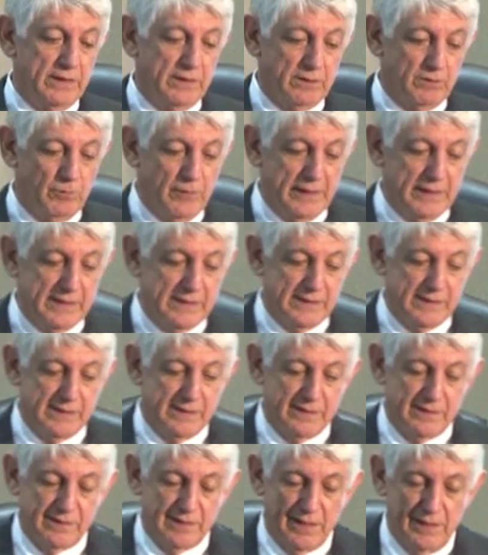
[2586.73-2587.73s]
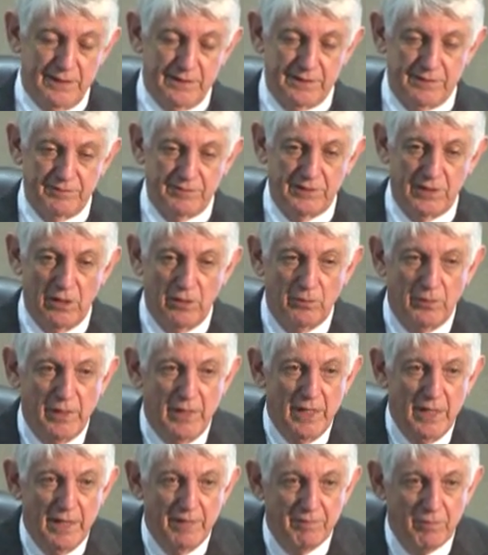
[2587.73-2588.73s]
witnesses, the studies have shown,
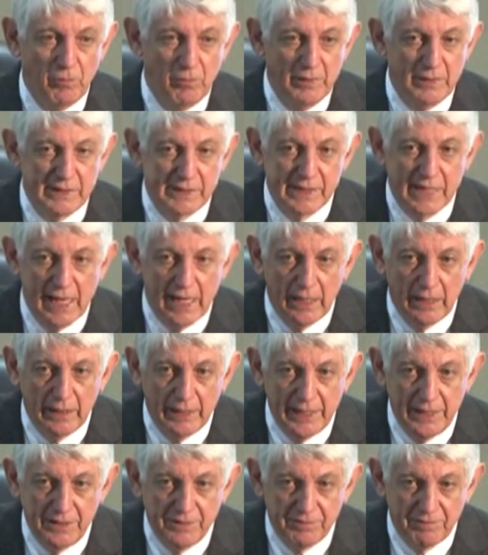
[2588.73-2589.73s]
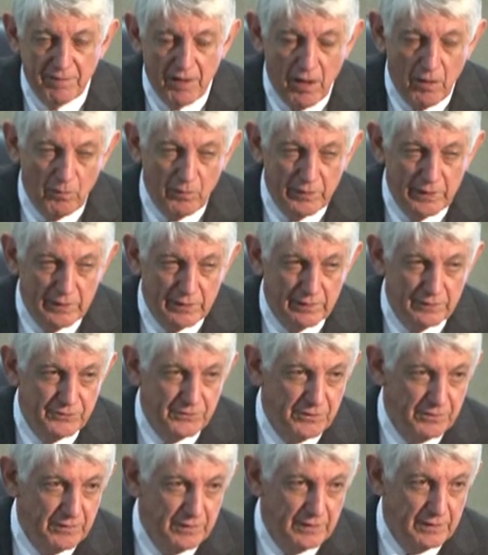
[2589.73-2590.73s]
if a witness kind of leans forward in
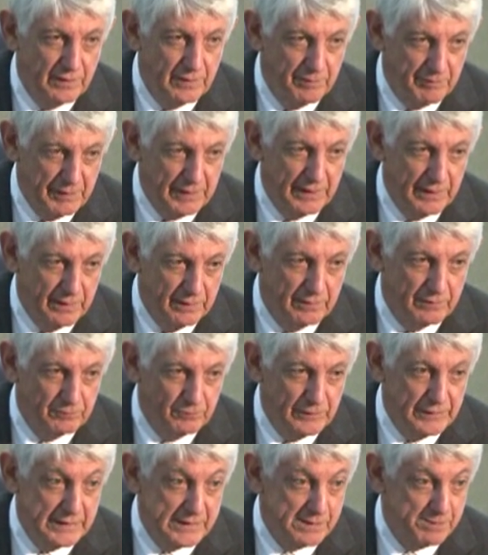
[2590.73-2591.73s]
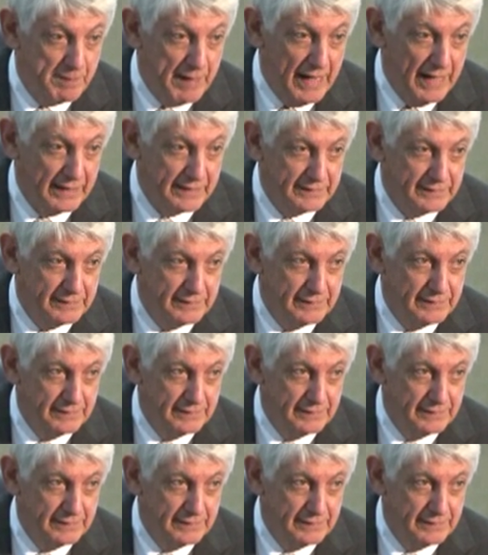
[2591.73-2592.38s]
the witness box,